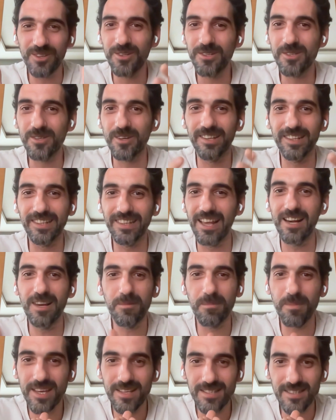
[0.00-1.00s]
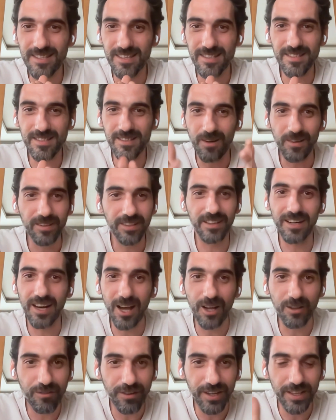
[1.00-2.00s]
use on a daily basis all the
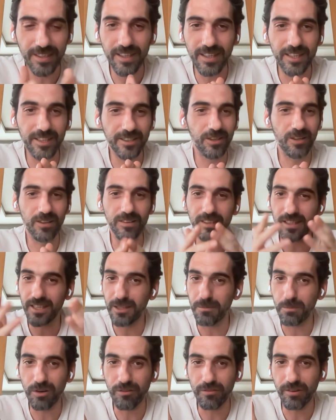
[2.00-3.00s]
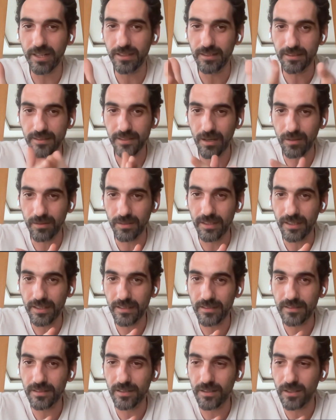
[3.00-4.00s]
cloud vendors, all the Git providers out
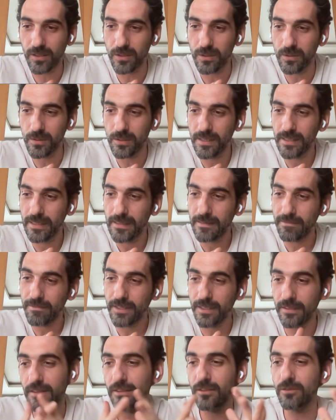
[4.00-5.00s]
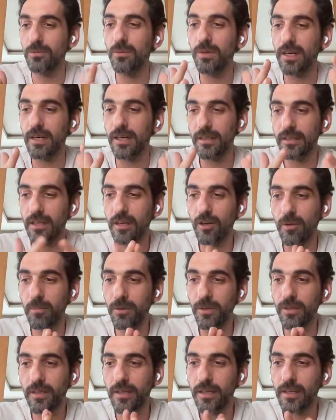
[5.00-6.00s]
there. So this is where the
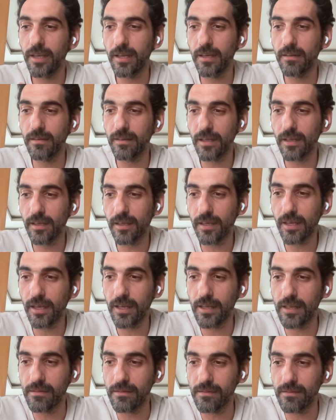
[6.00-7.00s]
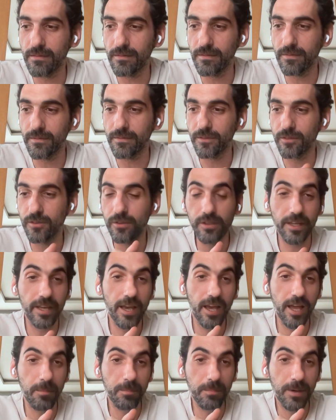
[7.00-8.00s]
community can really
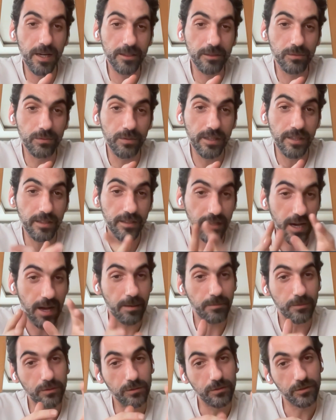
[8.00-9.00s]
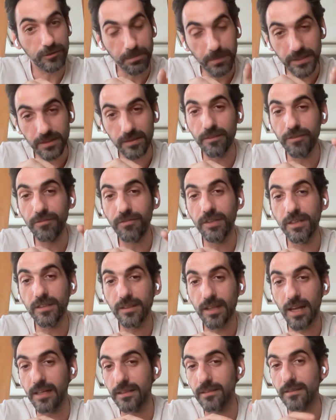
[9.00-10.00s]
help us when it comes to
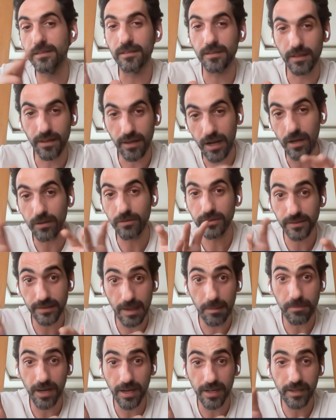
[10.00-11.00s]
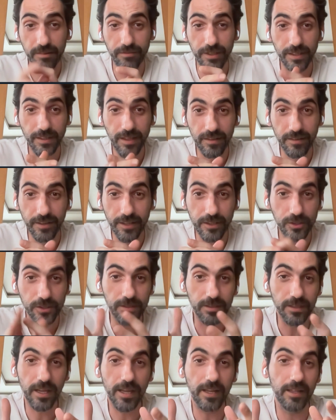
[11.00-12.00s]
specific tasks around some kind of
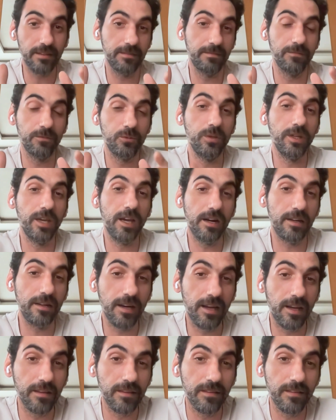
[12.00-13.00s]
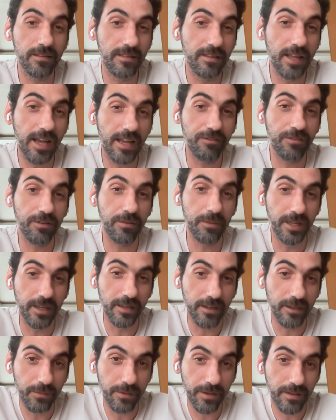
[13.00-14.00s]
integration that we are not that
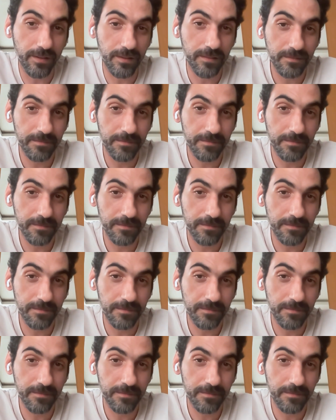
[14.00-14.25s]
familiar with.